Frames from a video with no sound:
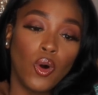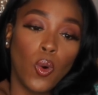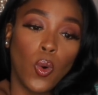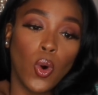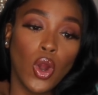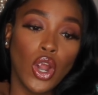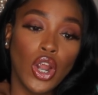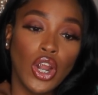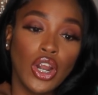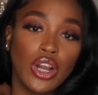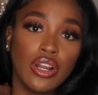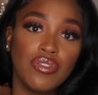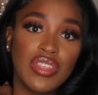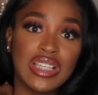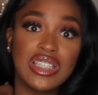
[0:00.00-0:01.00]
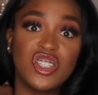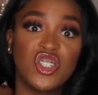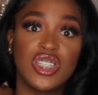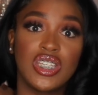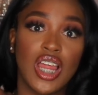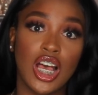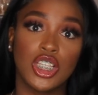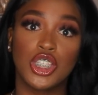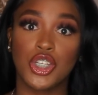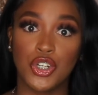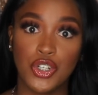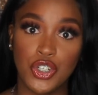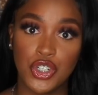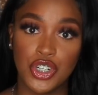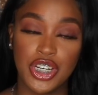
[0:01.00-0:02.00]
or that's just not
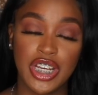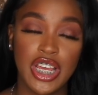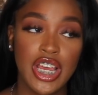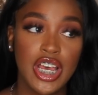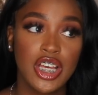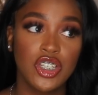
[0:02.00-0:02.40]
surgery.